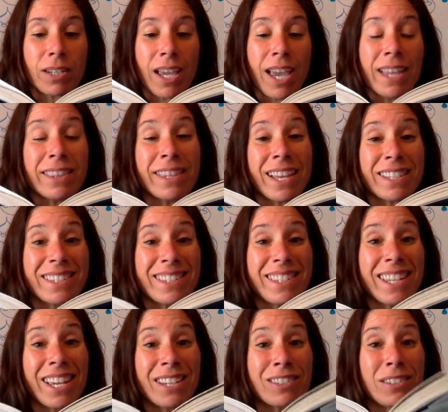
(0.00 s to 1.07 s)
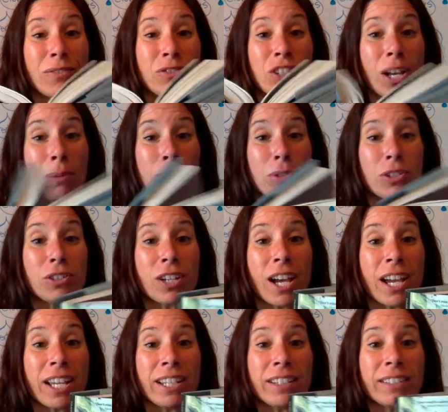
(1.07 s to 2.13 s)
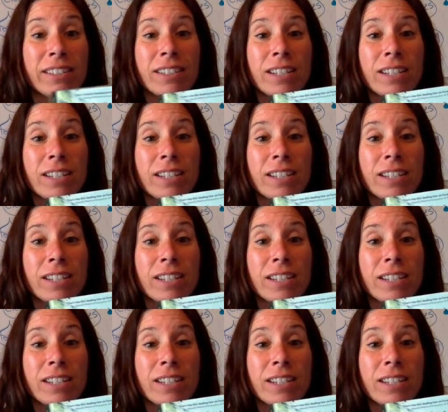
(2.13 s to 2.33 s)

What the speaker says: And that's the end of chapter 9.